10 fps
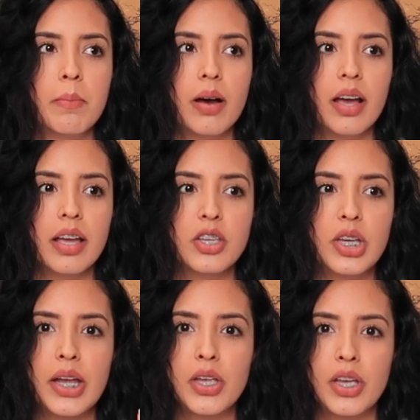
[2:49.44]
but
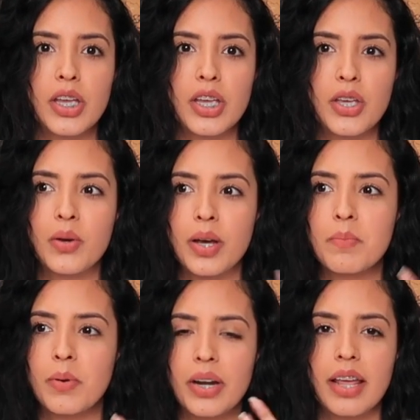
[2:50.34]
yet you, you
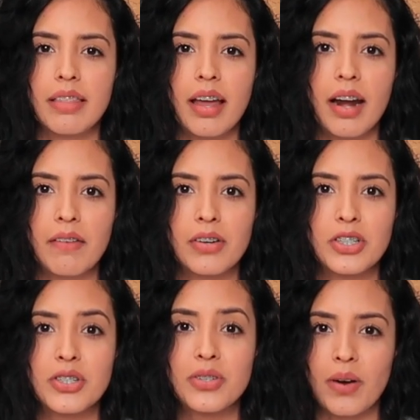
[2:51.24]
can put in that
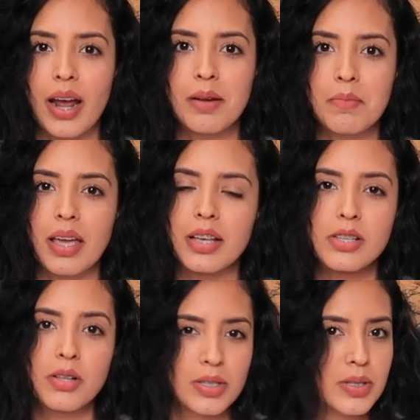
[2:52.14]
effort to try to be as
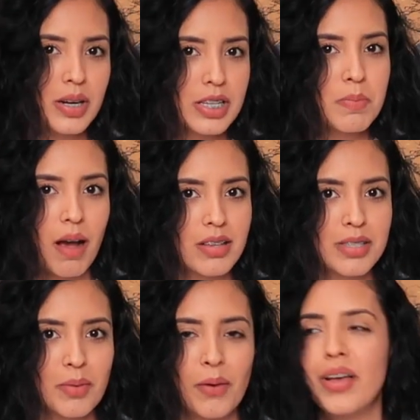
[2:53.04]
close to it as
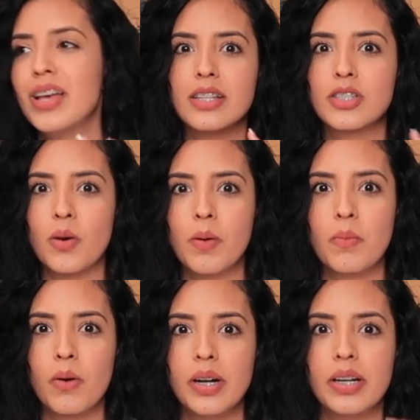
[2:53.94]
possible. It's so
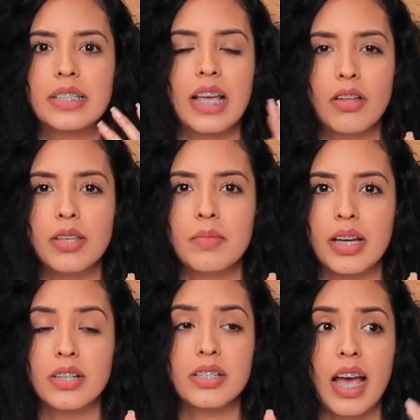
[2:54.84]
important. Tell them
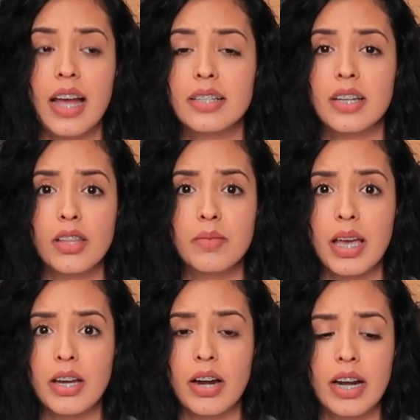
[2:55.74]
that you're sad. Tell them
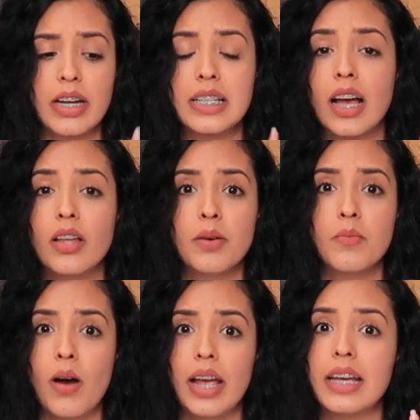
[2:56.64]
that you're angry. Tell
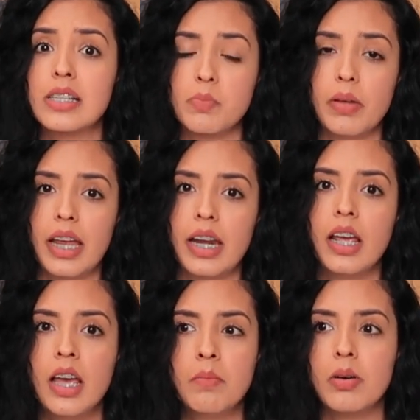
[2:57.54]
them why.
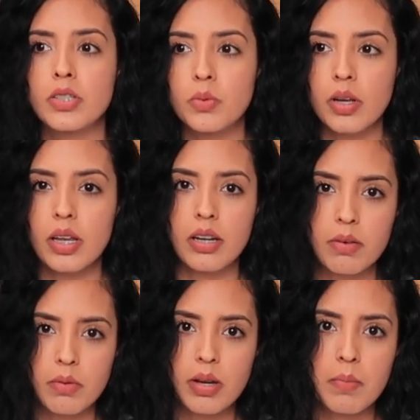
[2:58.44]
Explain. But do it in
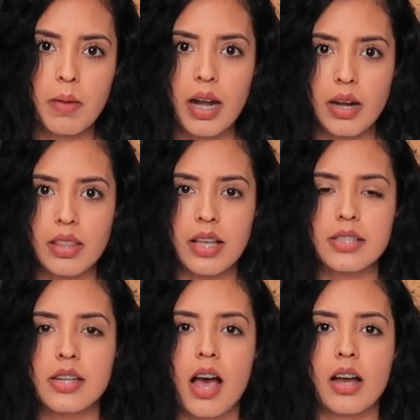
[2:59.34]
a, in a manner
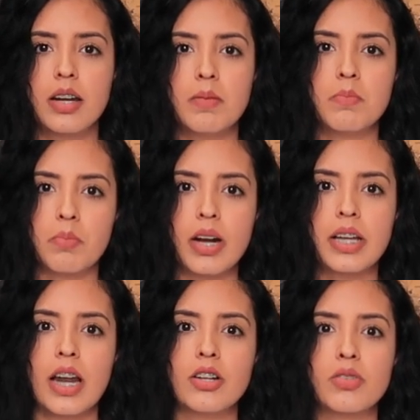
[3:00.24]
that's not going to
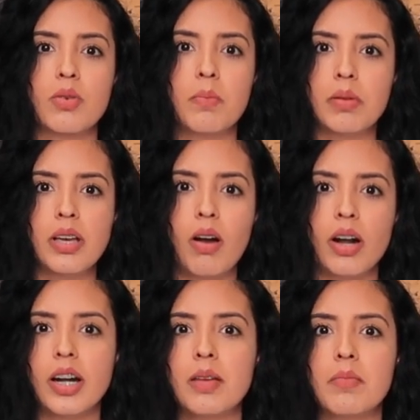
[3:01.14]
break out into a complete
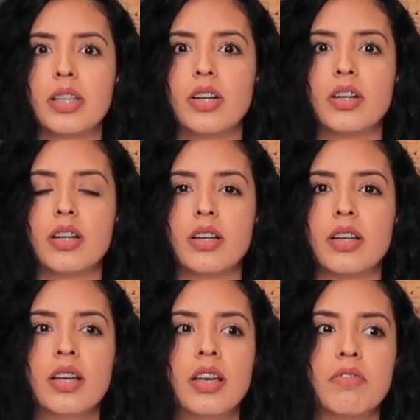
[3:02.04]
argument that you're going
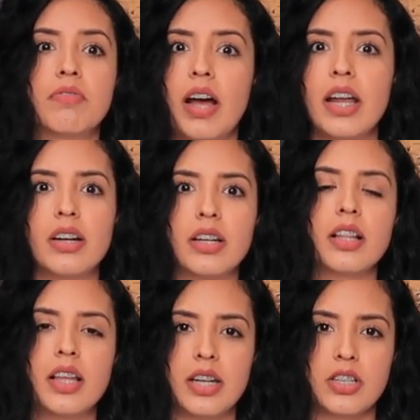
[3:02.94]
to fight or
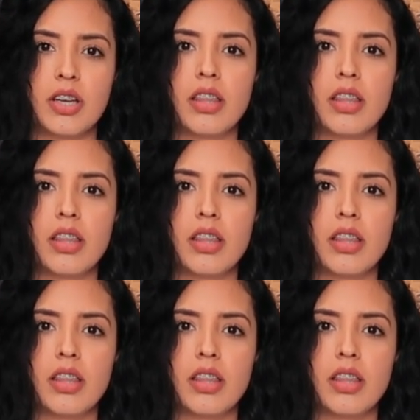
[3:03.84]
yell at each